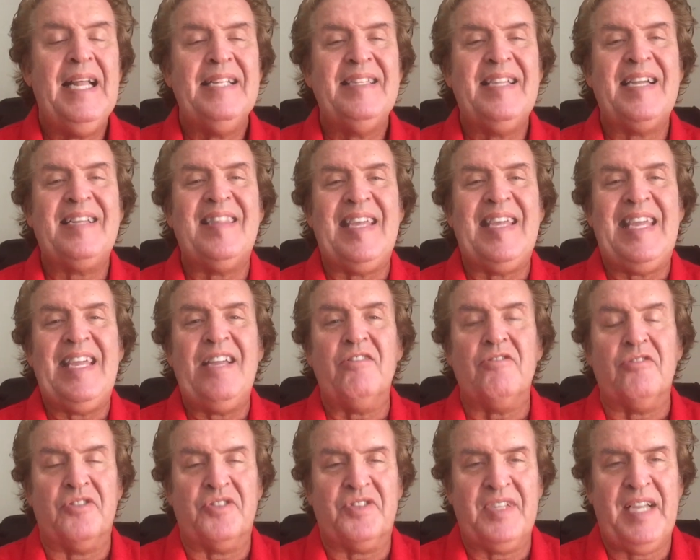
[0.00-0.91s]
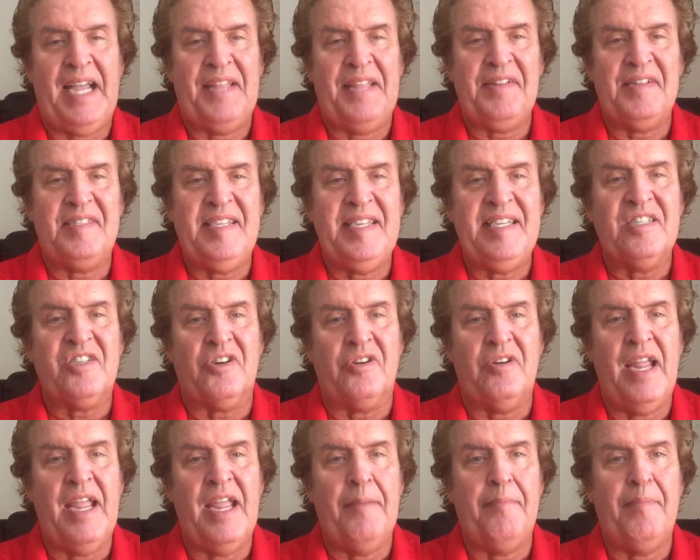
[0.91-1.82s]
Take the Eagles on the
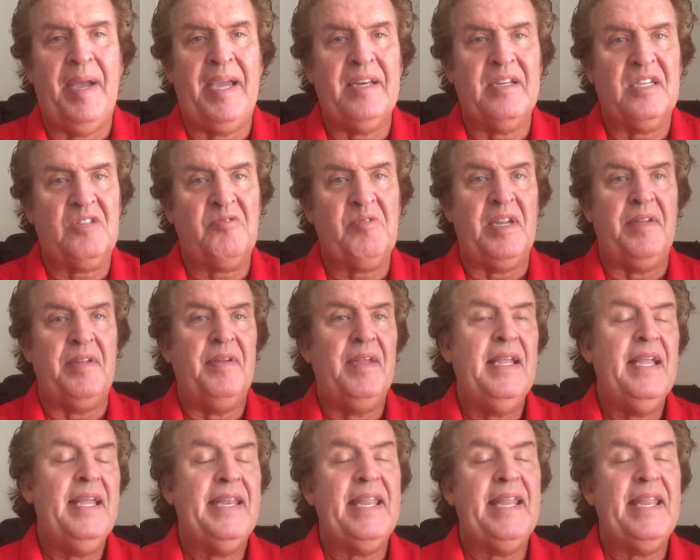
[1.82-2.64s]
teaser at minus 3.